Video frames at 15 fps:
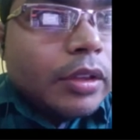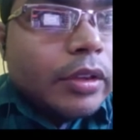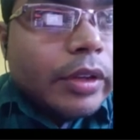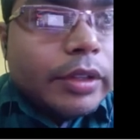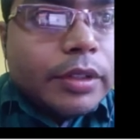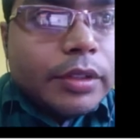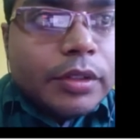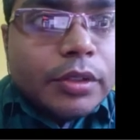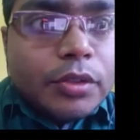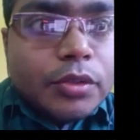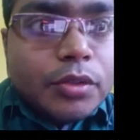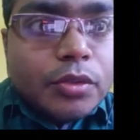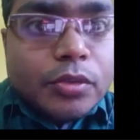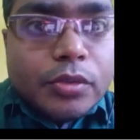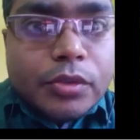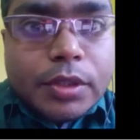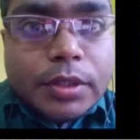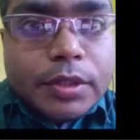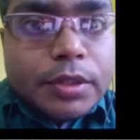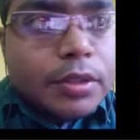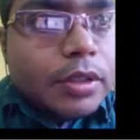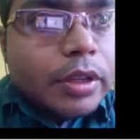right? So
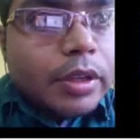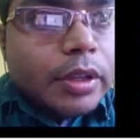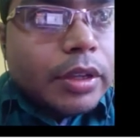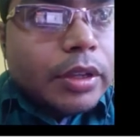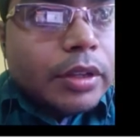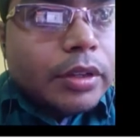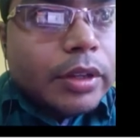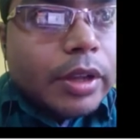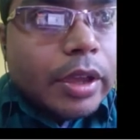since there